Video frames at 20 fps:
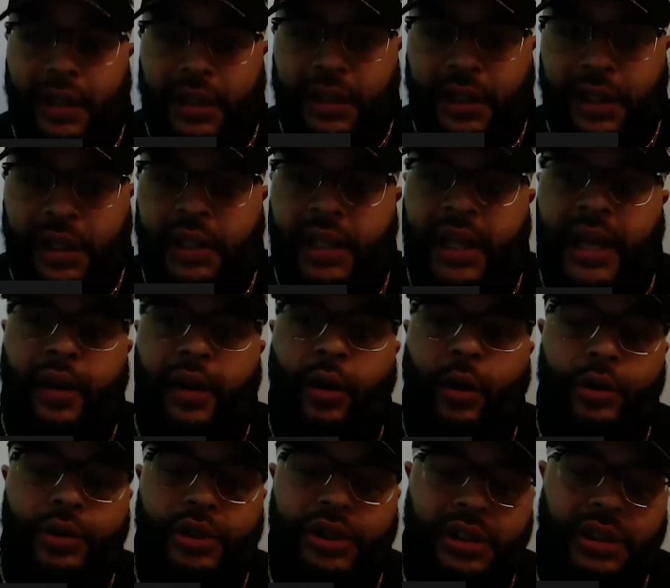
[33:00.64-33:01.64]
In that
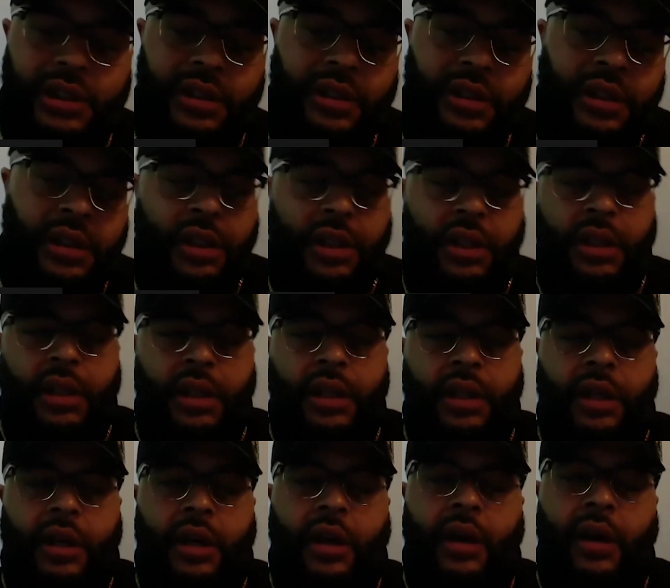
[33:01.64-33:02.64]
culture,
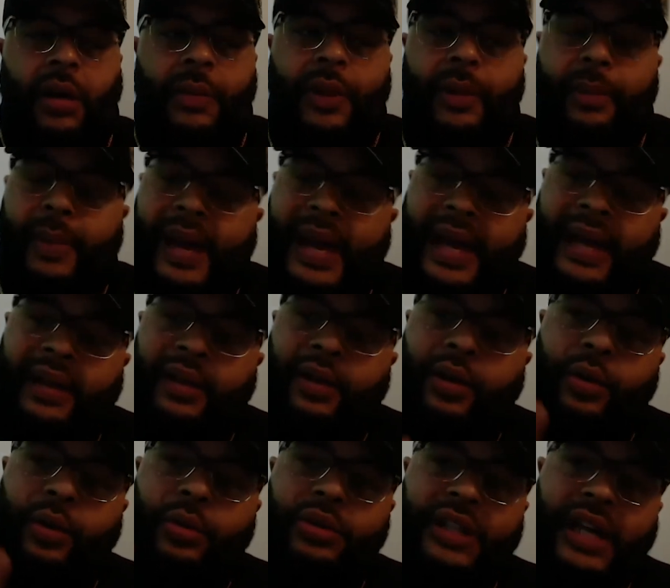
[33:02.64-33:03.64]
the man
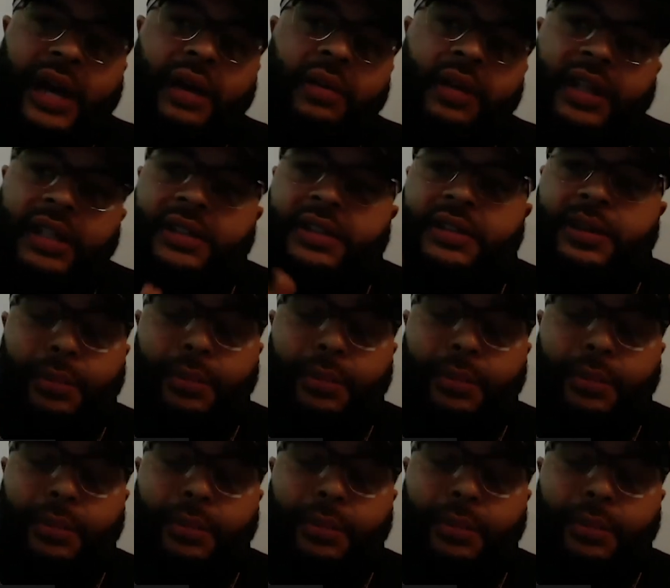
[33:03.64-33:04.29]
goes out, gets the